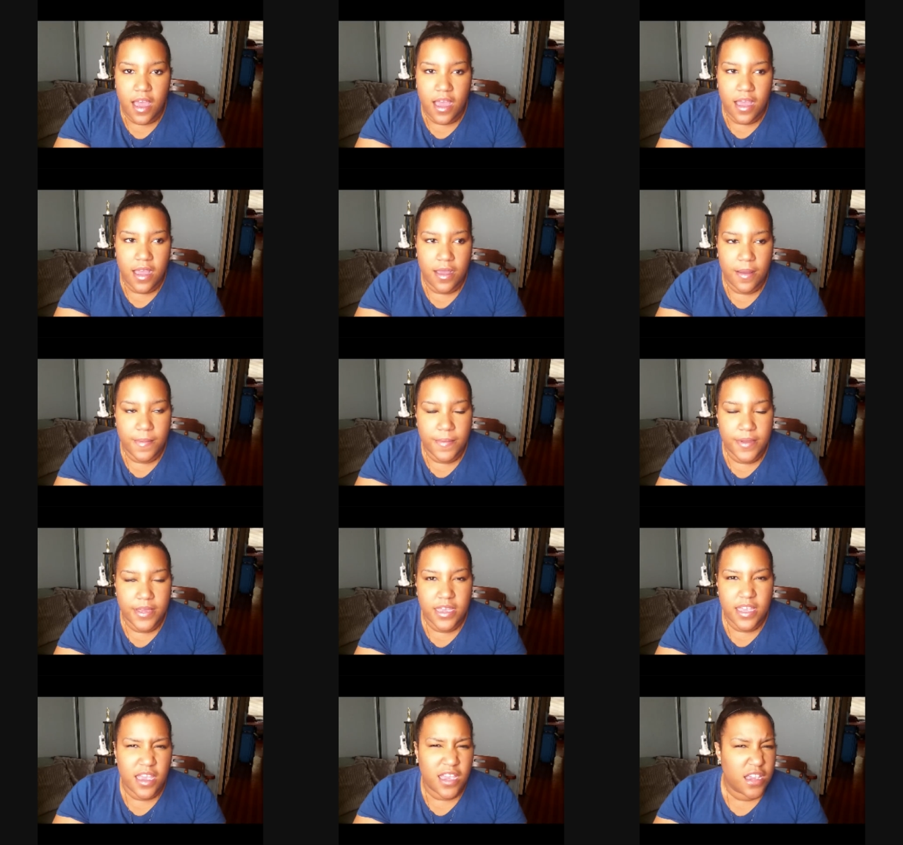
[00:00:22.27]

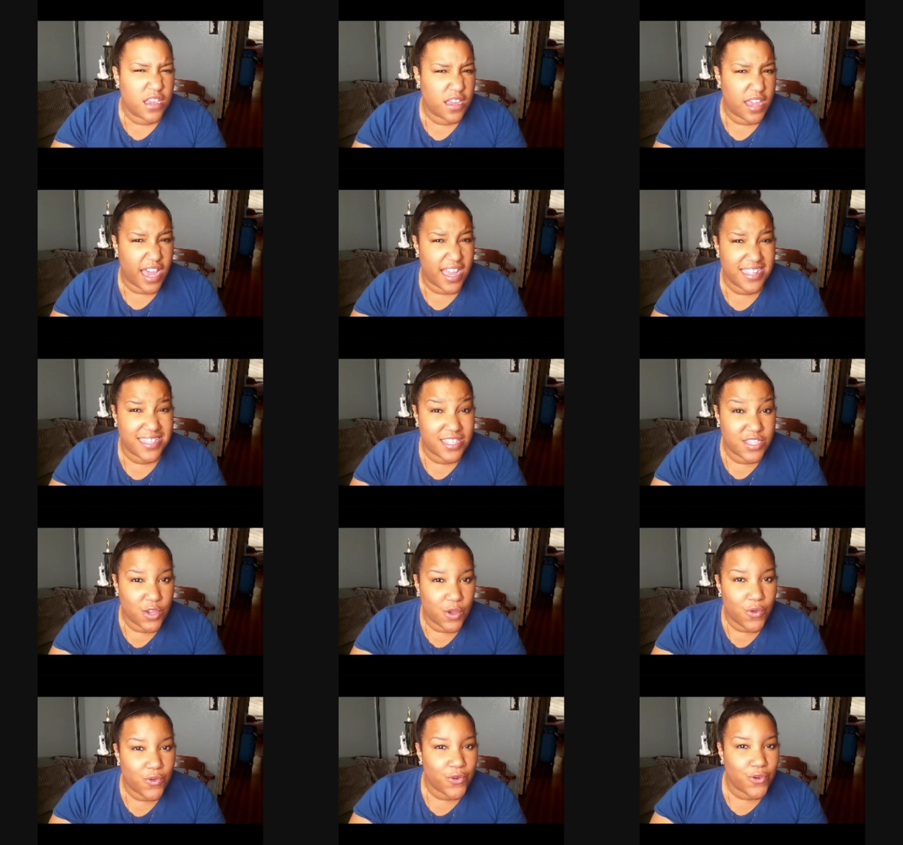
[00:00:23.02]
Um you guys
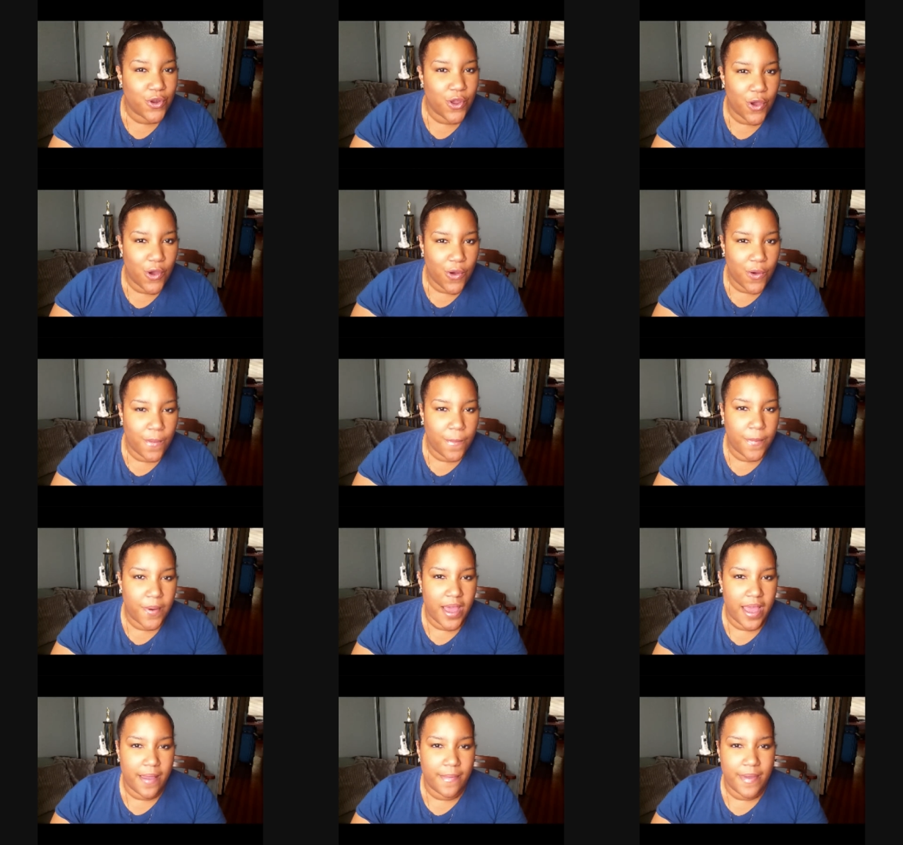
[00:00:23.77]
don't know,
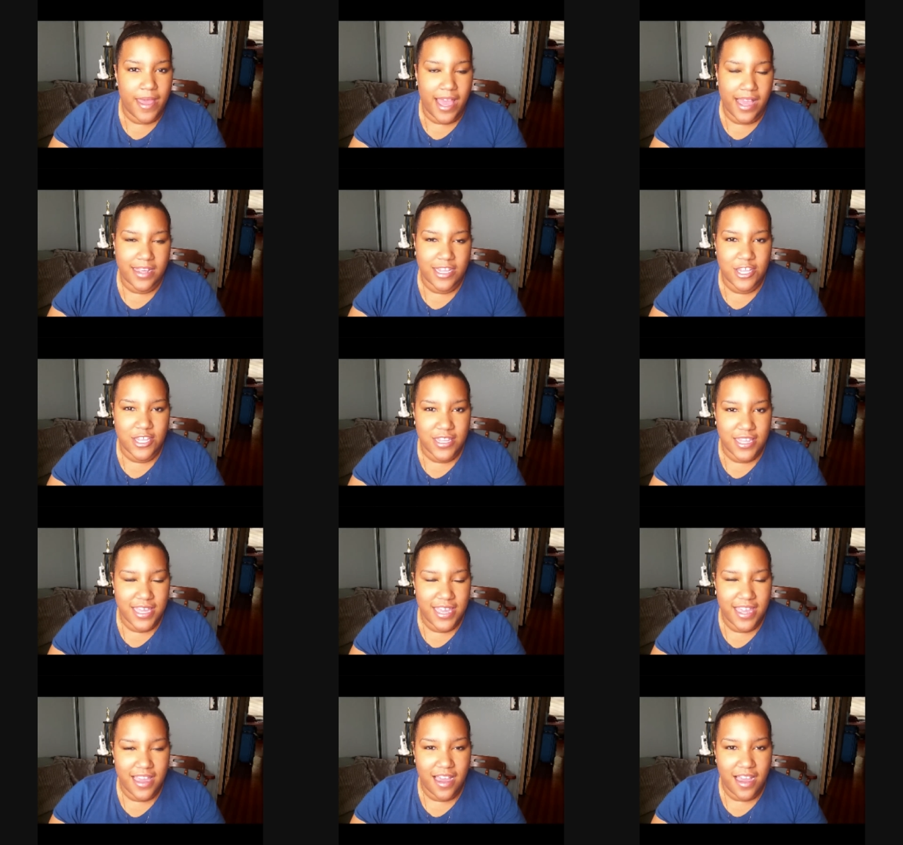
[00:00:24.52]
but I'm
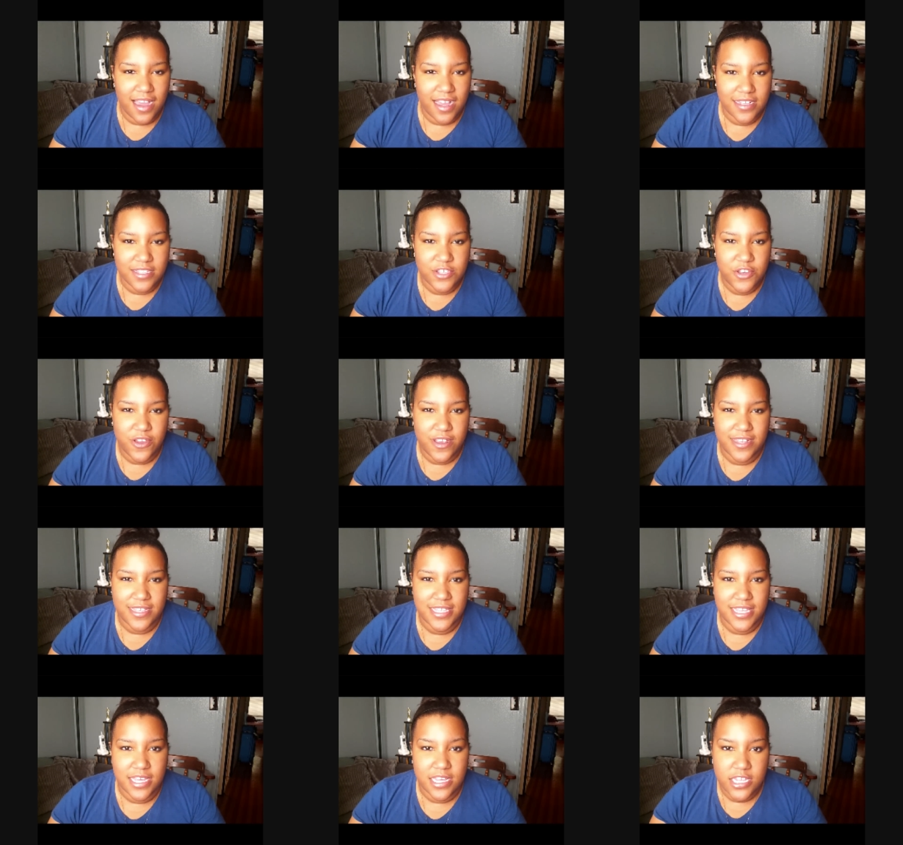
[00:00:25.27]
actually uh
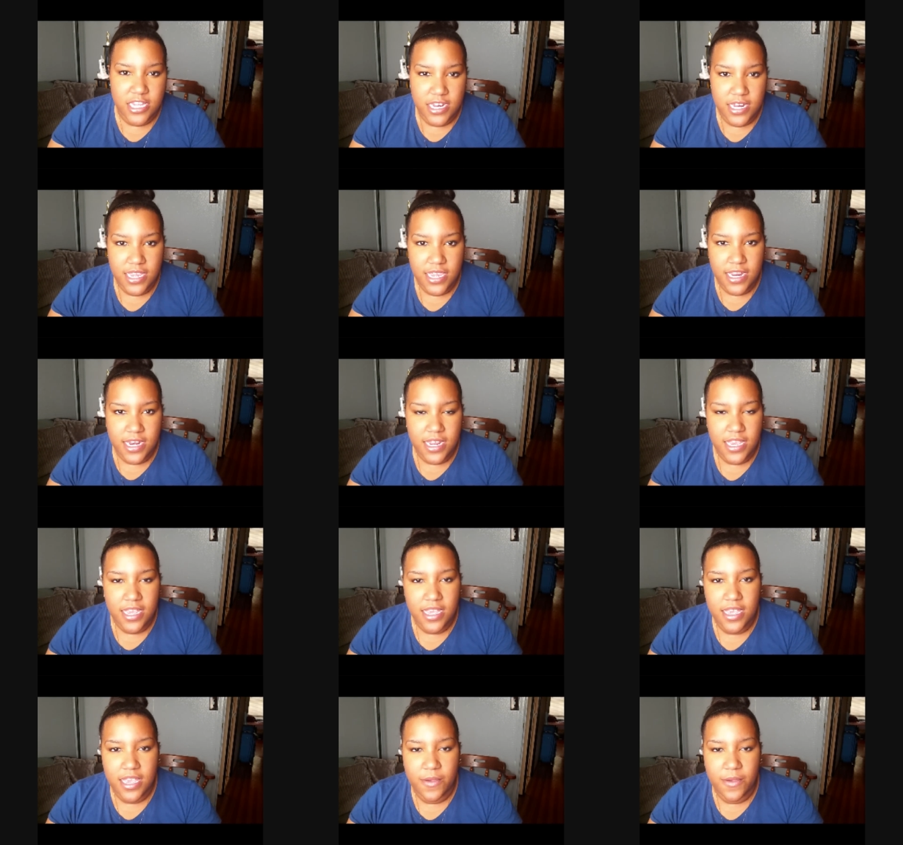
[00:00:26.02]
transitioning,